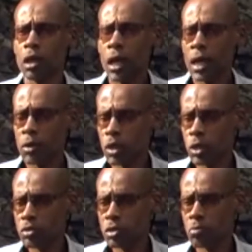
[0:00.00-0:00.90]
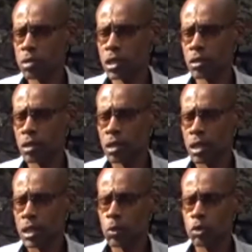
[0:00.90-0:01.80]
And when it was completed,
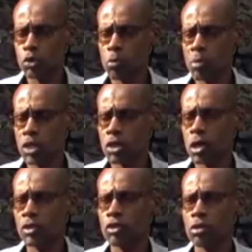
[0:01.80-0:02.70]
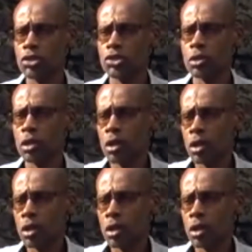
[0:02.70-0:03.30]
there was no major alteration.